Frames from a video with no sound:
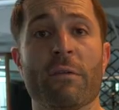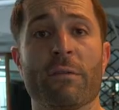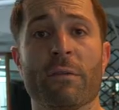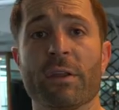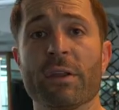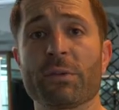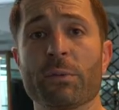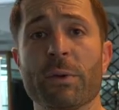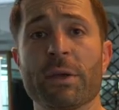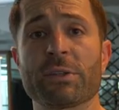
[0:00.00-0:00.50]

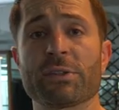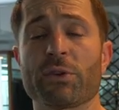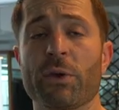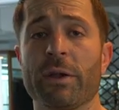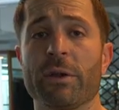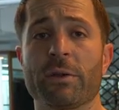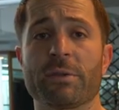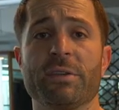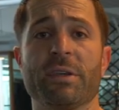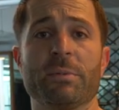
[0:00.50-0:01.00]
For this week's
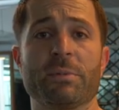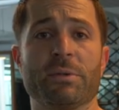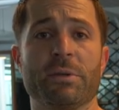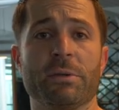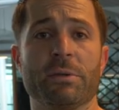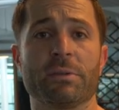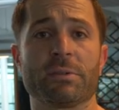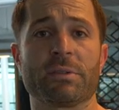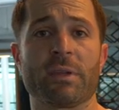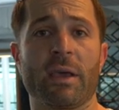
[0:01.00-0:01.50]
Trainer Tip
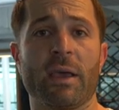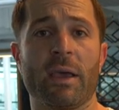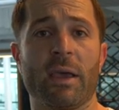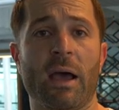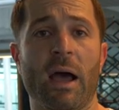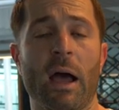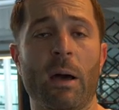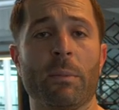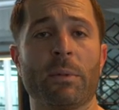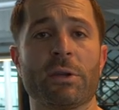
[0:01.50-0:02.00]

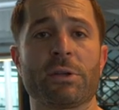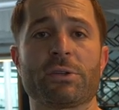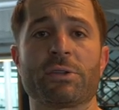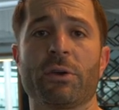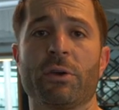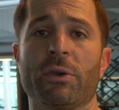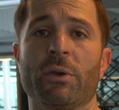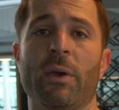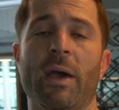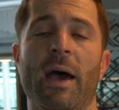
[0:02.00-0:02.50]
Tuesday, I'm gonna
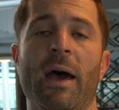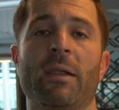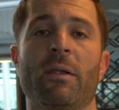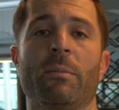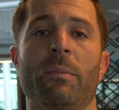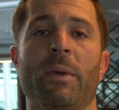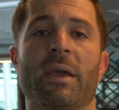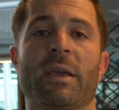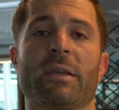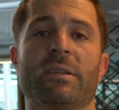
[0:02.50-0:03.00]
show you how
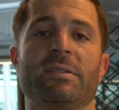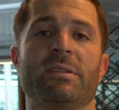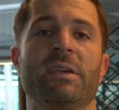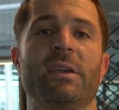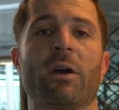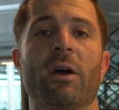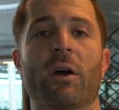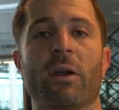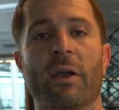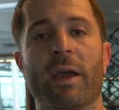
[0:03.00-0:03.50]
to make a
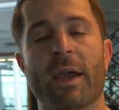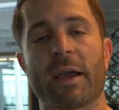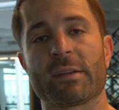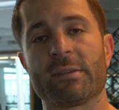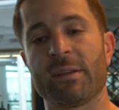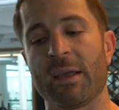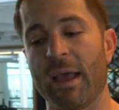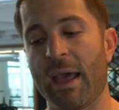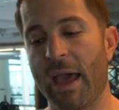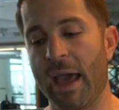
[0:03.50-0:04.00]

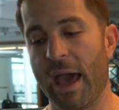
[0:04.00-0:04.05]
TRX